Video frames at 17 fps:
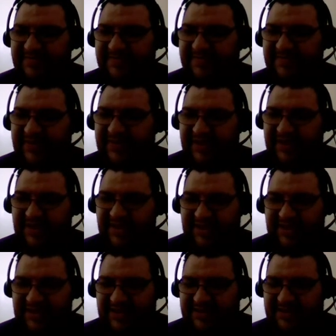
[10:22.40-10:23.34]
So
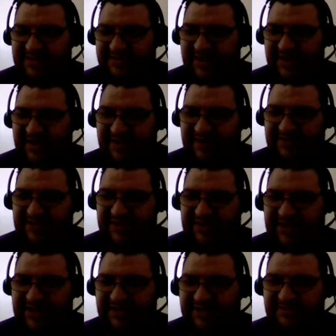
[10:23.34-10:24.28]
having that little bit
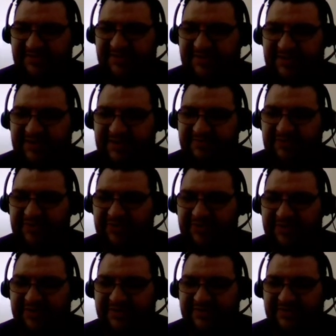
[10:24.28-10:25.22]
more of
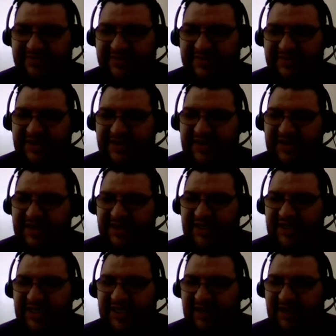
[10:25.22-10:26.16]
damage
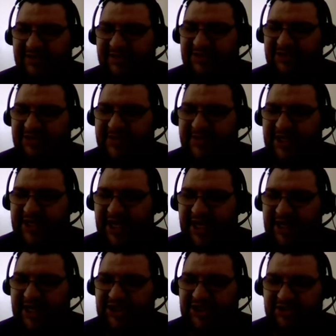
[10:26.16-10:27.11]
mitigation
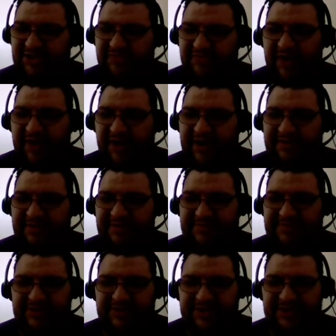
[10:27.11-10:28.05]
while I'm using
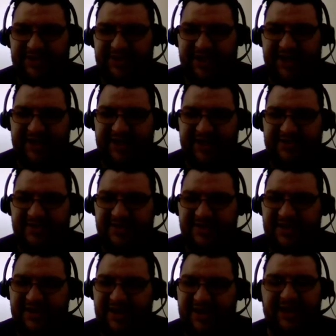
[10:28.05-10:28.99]
that as I'm
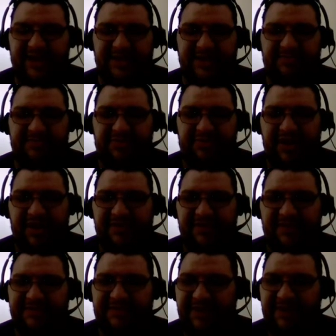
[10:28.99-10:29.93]
priming my
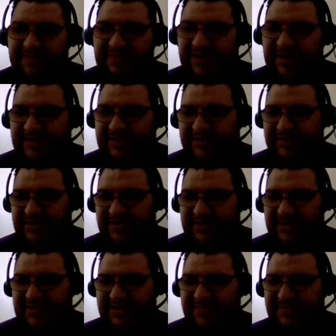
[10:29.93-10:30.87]
bells,
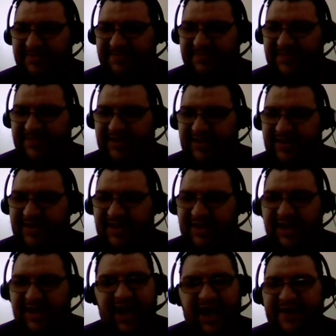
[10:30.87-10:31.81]
I
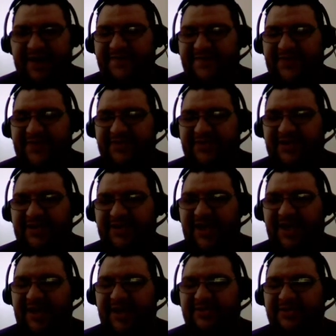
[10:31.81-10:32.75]
feel you can't go
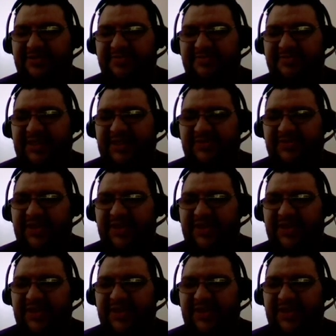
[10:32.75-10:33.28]
amiss with that.